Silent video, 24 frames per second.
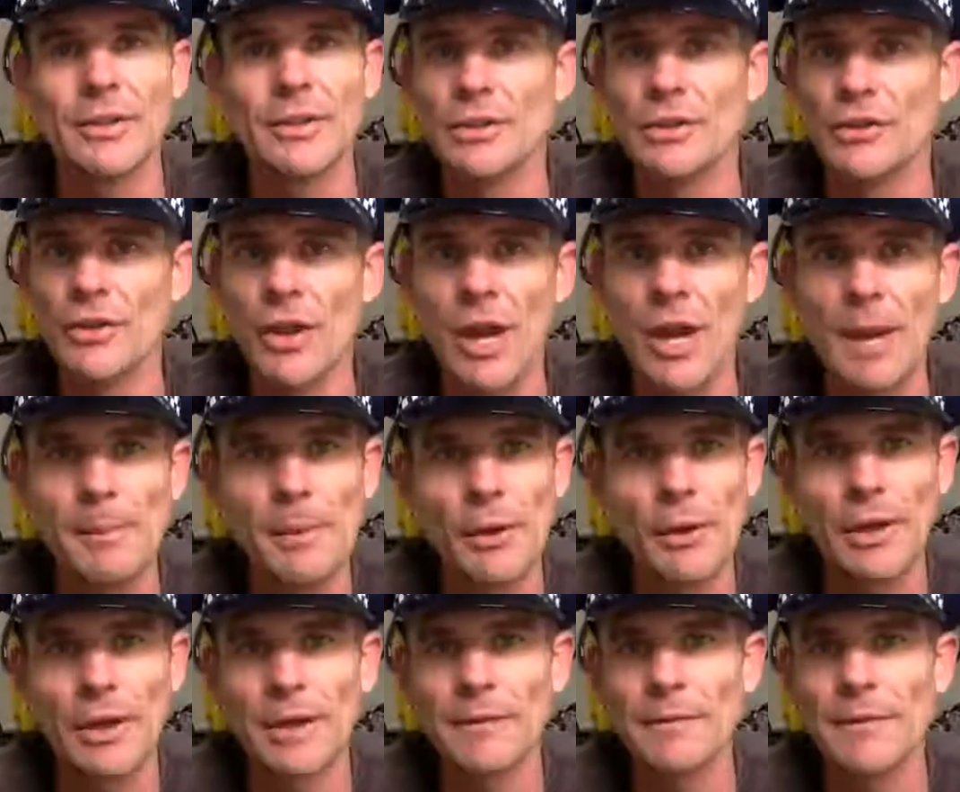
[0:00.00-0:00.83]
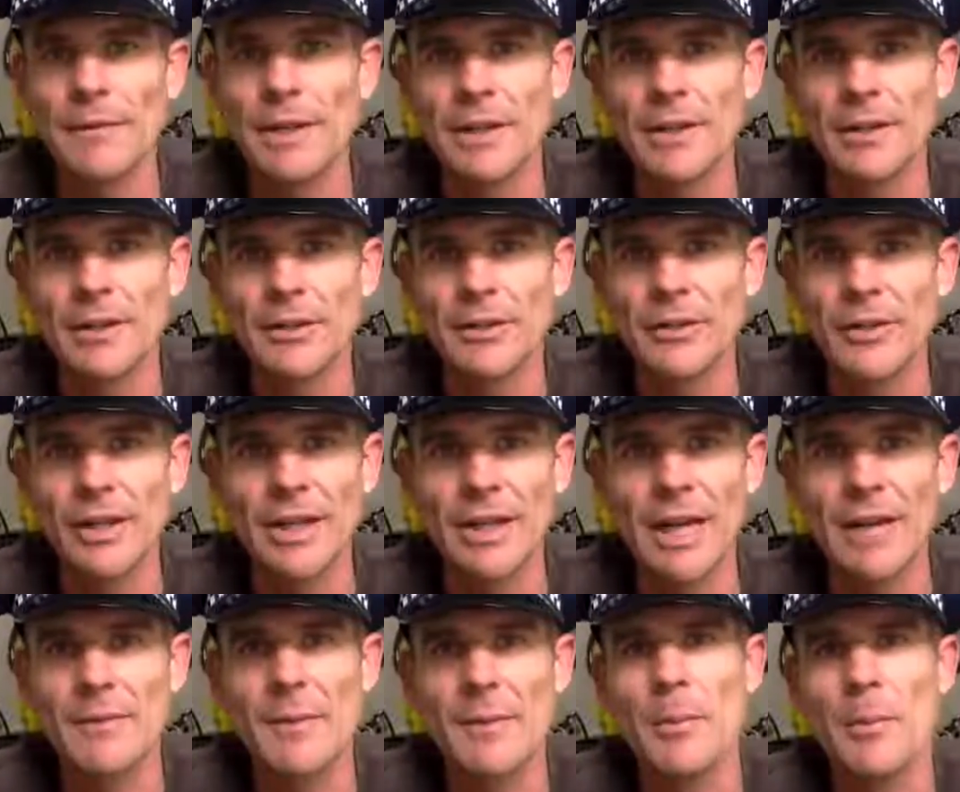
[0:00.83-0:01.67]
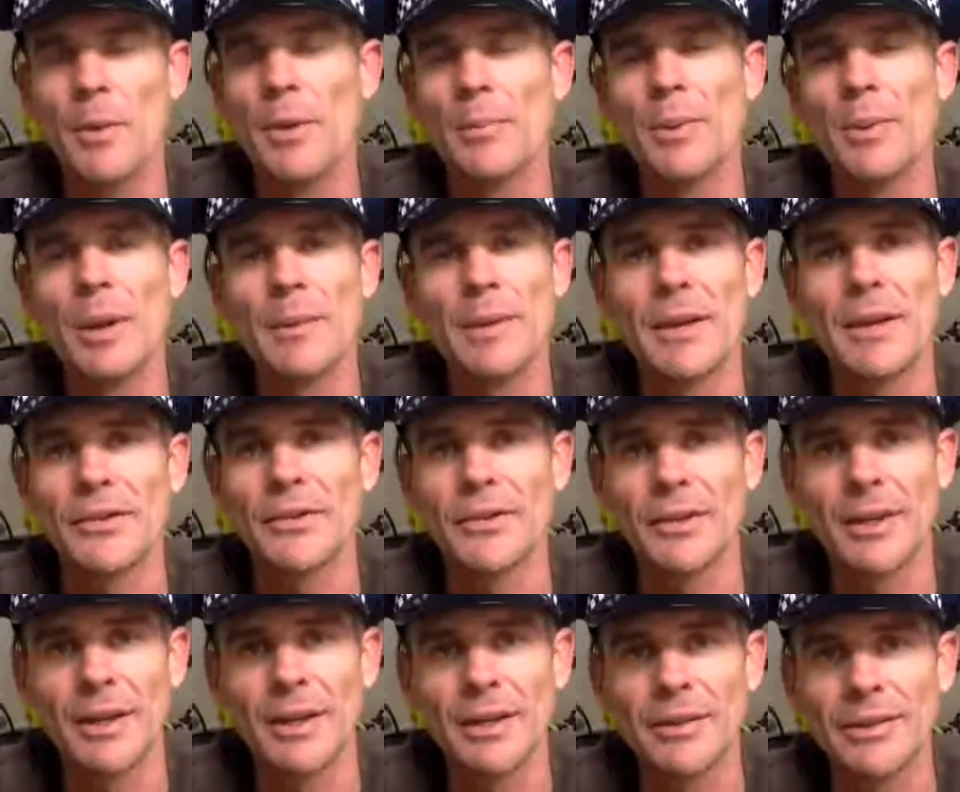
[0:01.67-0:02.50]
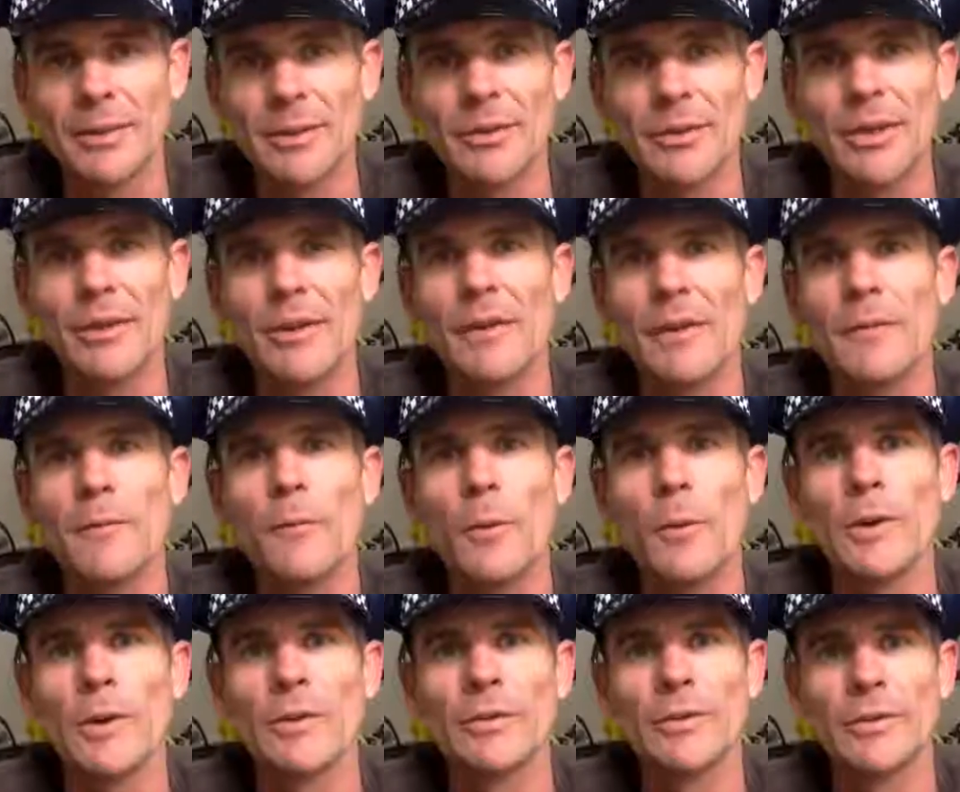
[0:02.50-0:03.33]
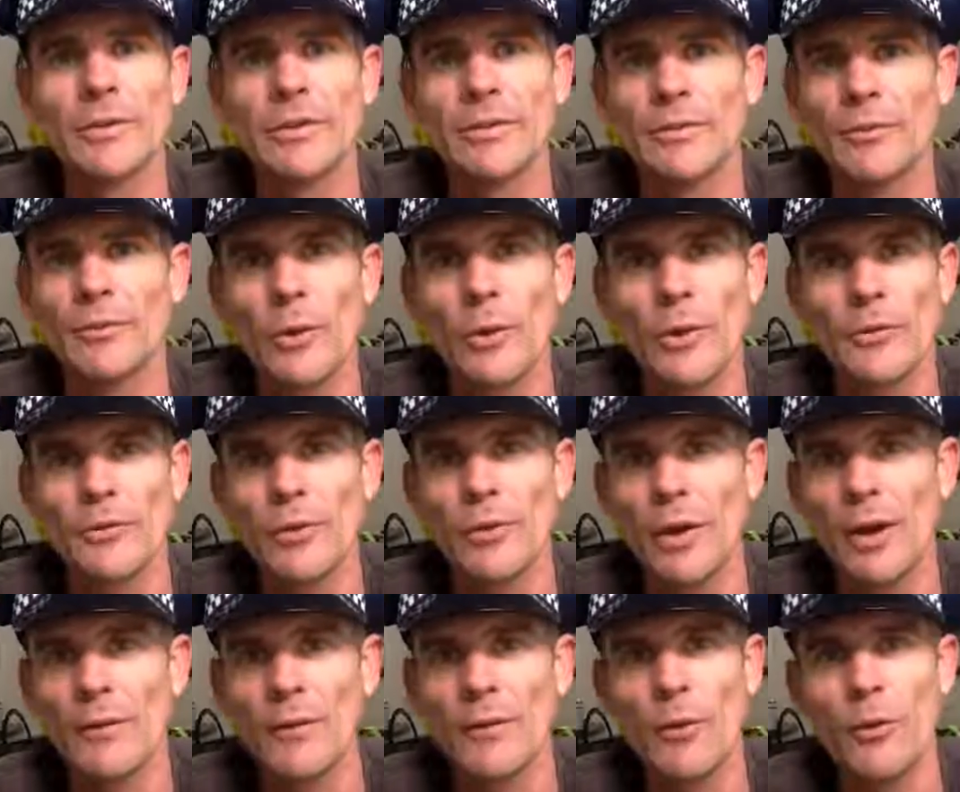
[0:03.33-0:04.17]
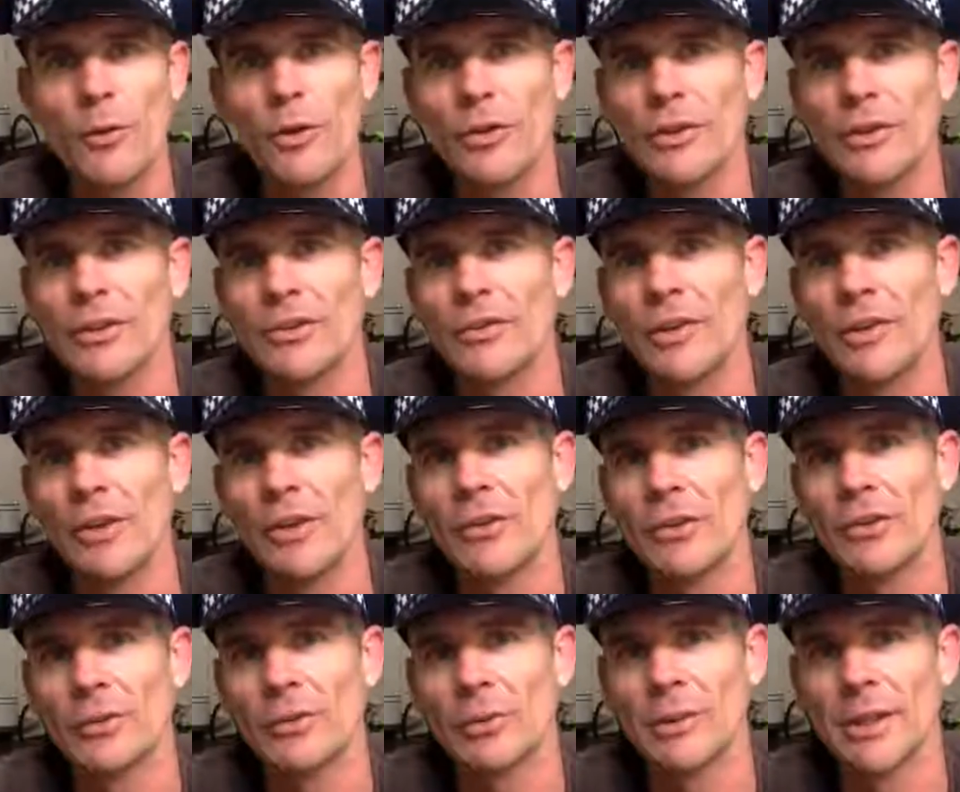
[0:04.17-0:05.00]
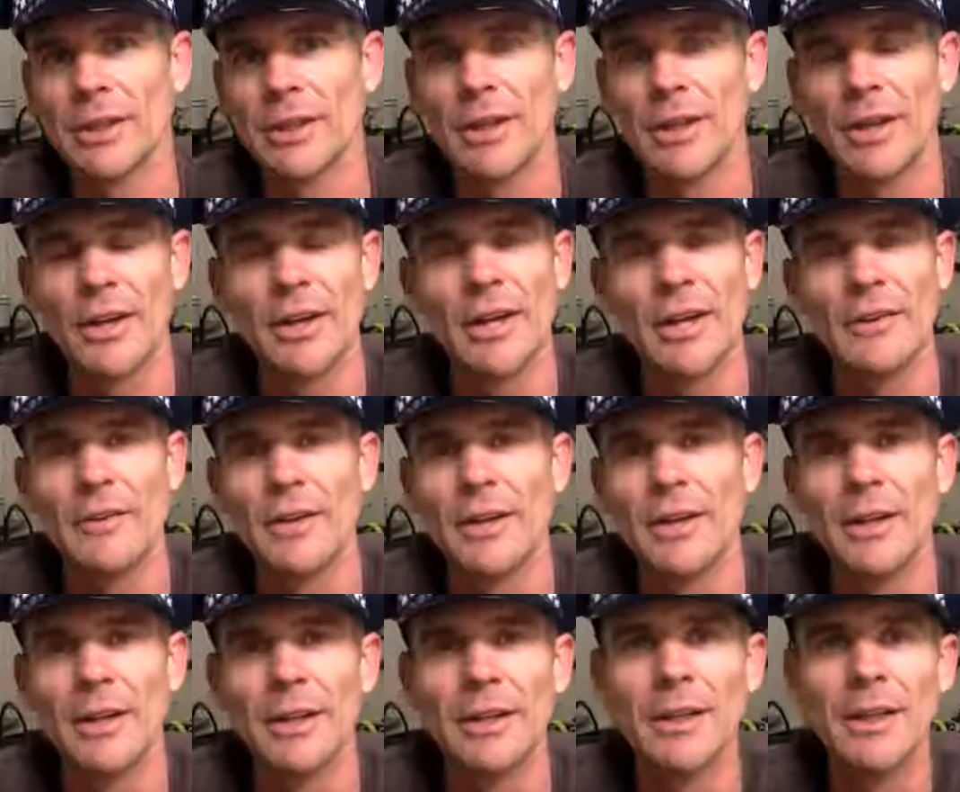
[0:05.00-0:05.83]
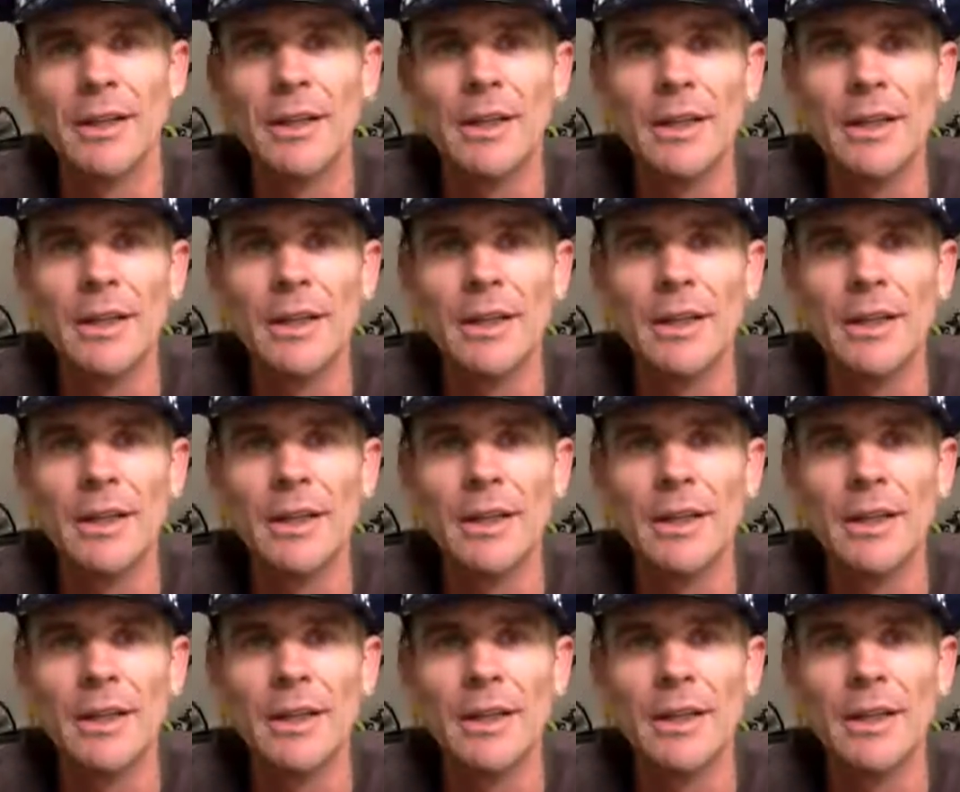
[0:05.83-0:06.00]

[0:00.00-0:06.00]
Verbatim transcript: You're just not uploading enough videos. I can't remember what I put up yesterday. Someone said I've done 40, 45 or 46 videos this week. I don't even know.